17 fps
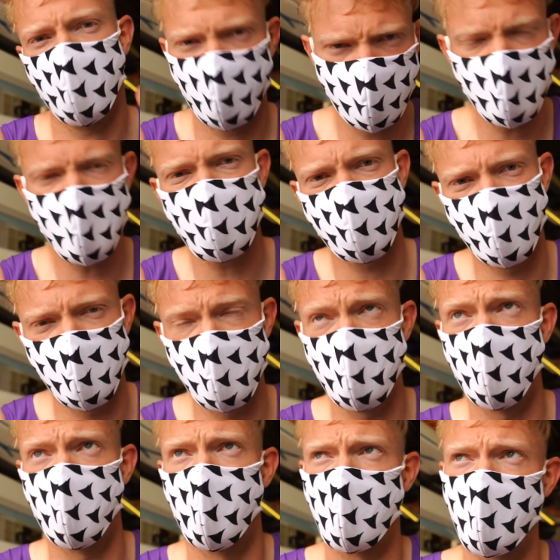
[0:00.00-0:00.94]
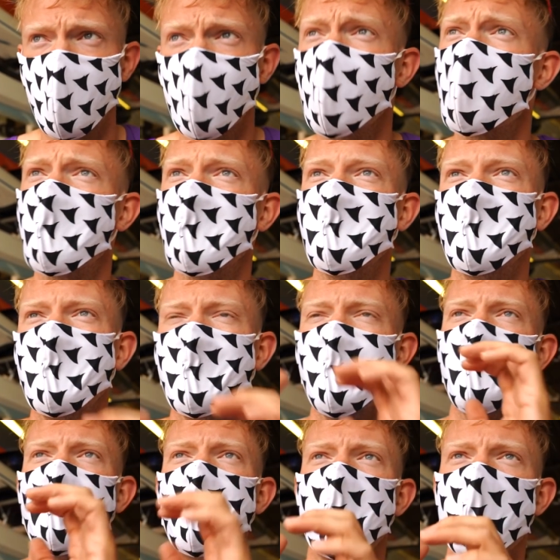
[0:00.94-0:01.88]
Last video ago,
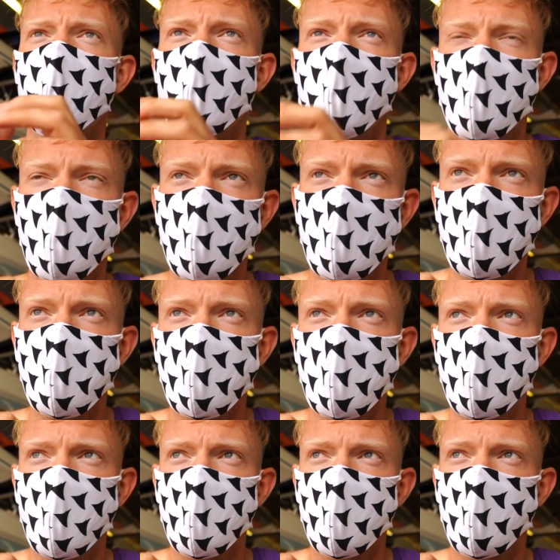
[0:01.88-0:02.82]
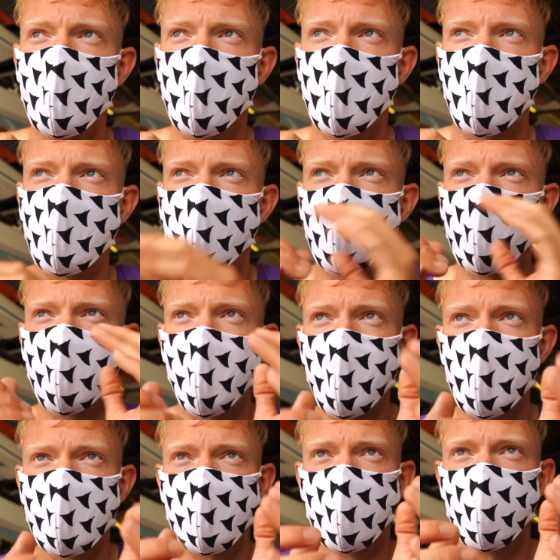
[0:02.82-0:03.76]
I
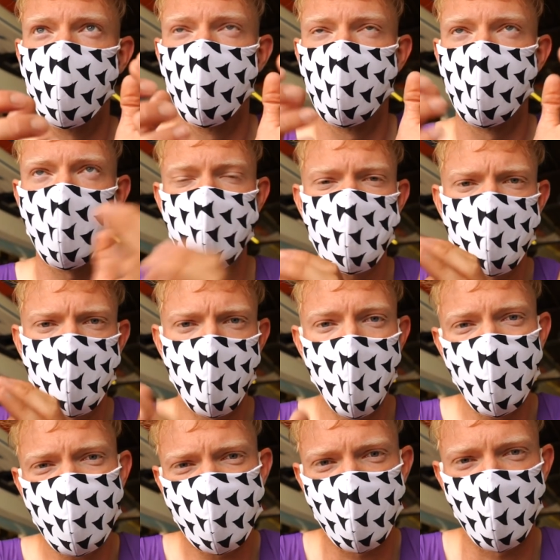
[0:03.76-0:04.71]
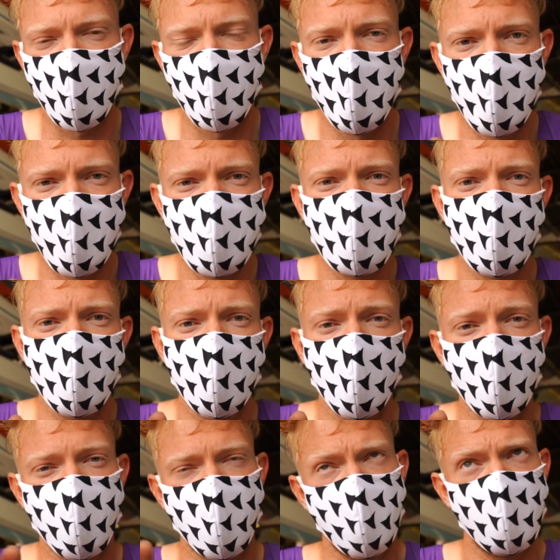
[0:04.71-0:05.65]
felt much better in
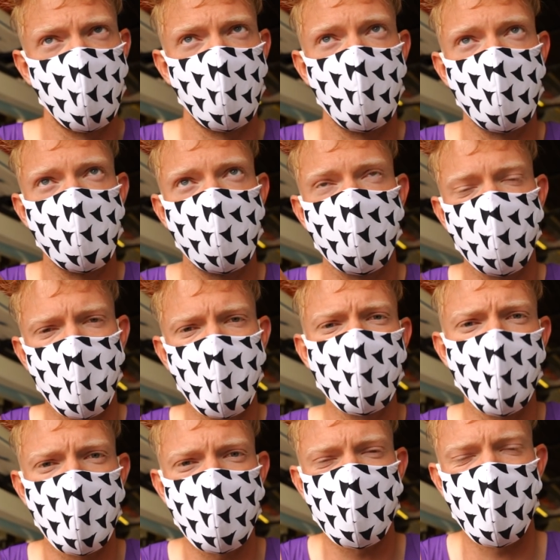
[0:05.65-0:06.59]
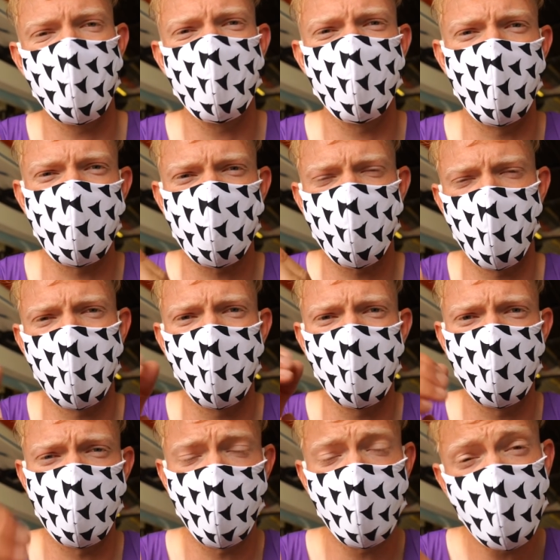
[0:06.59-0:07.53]
the side-by-side race when I
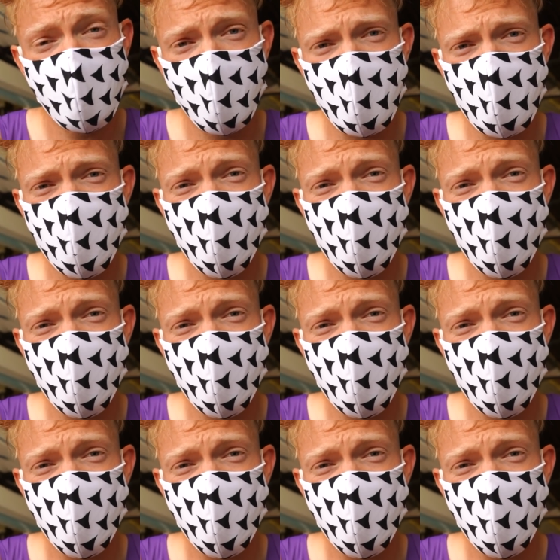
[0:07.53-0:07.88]
rode a bit